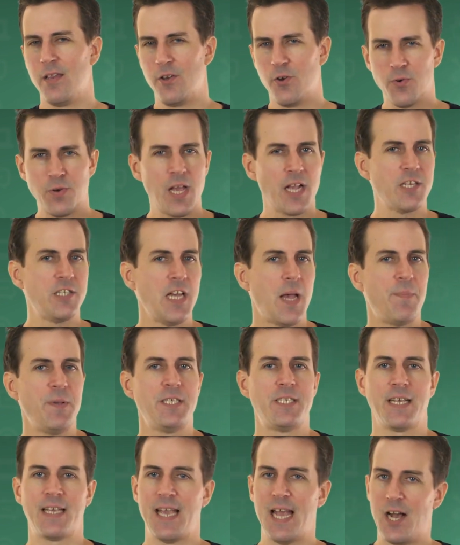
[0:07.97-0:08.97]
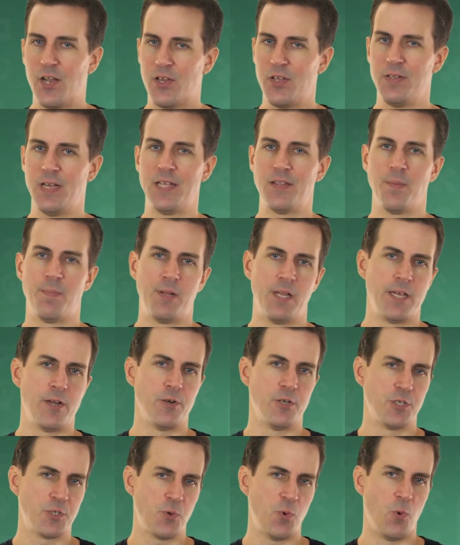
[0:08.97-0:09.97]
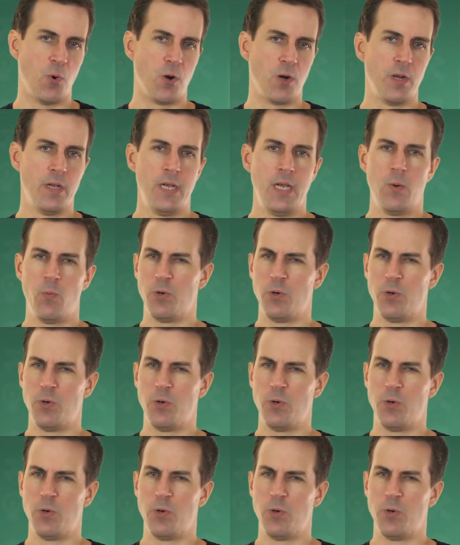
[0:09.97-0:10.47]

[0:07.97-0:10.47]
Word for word: Your next step is to calculate the player's score,